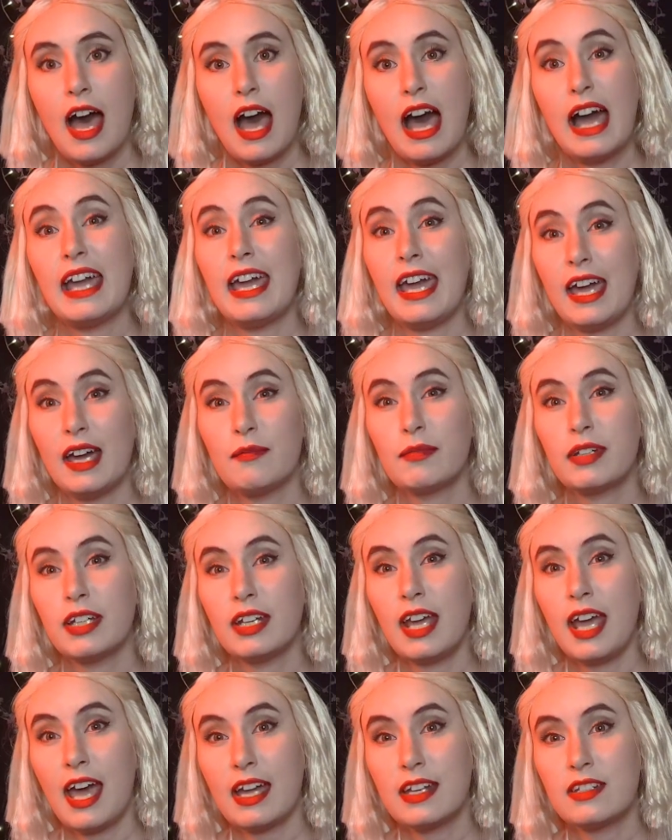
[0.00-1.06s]
I am
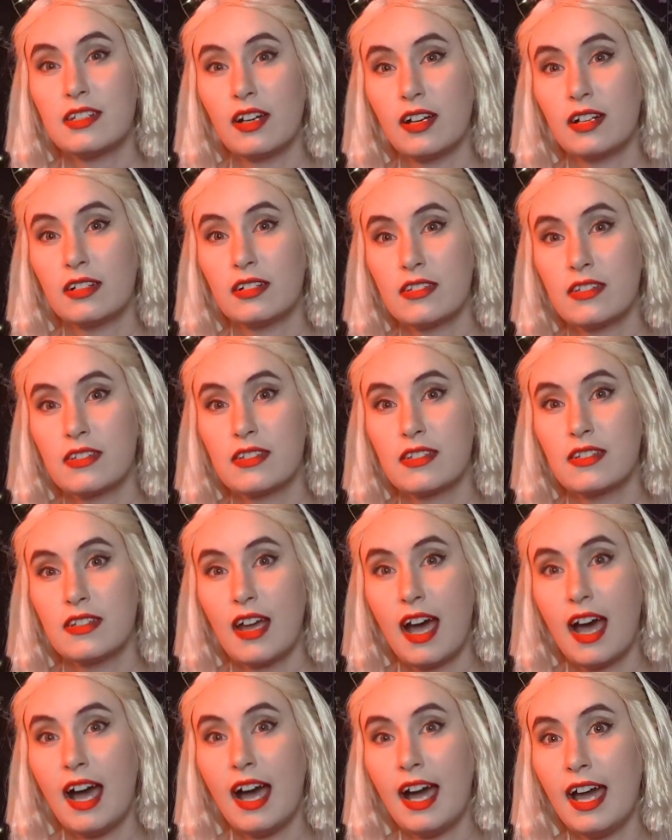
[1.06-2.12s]
gonna add darts.
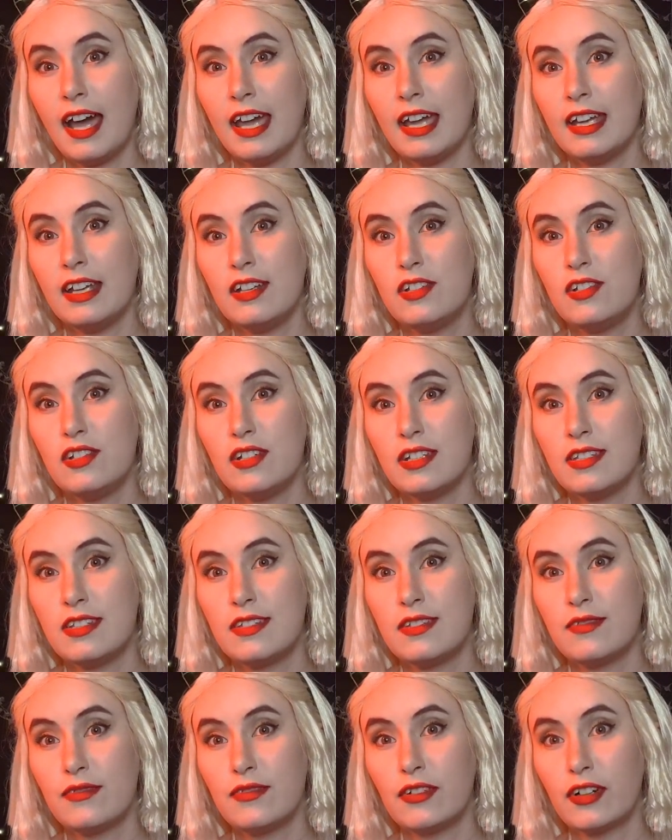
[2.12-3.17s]
I
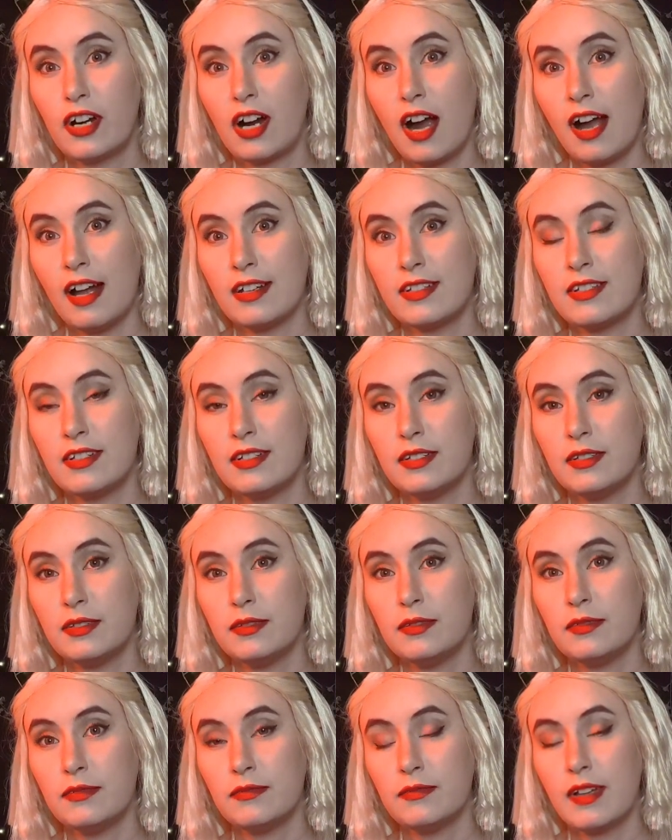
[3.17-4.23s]
just forgot
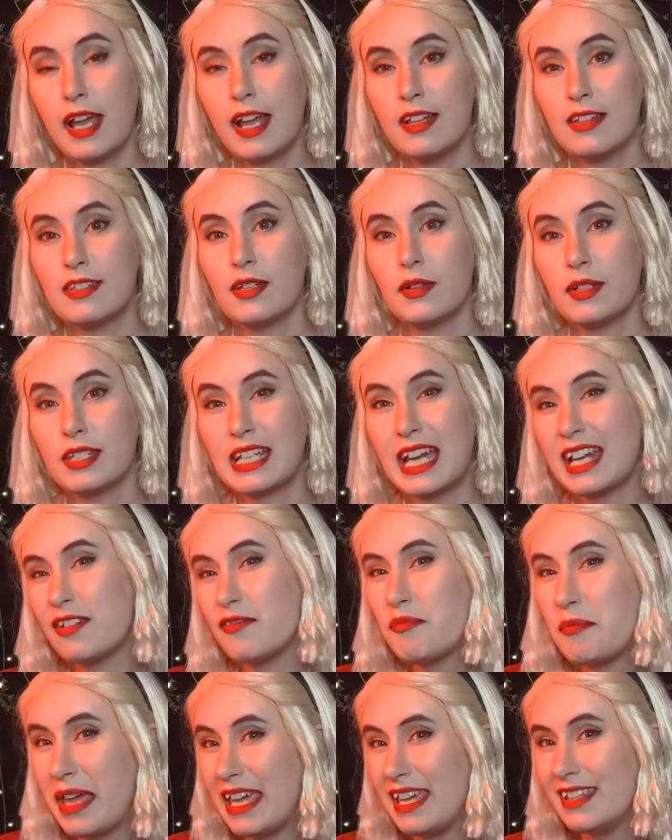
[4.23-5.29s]
to, and so it's kind
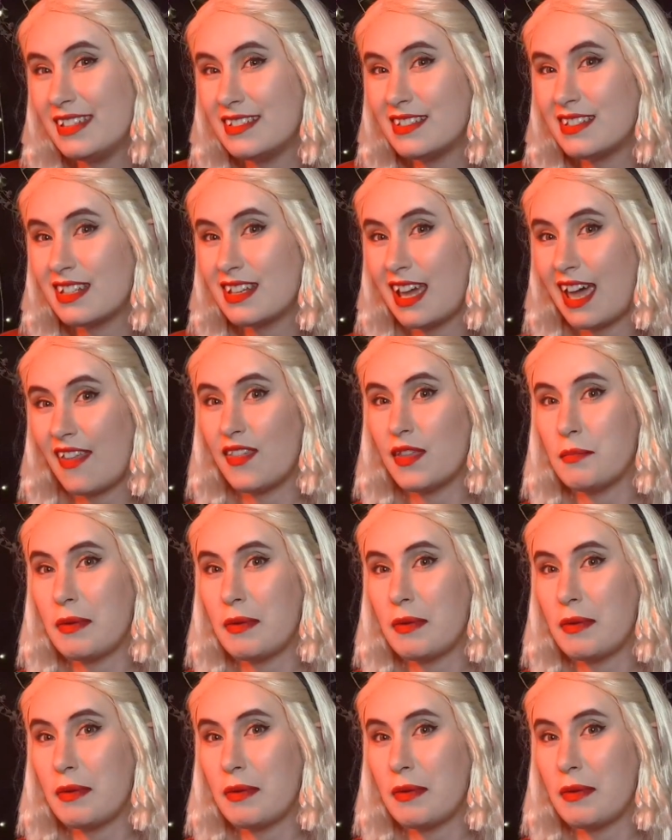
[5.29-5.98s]
of pinned at the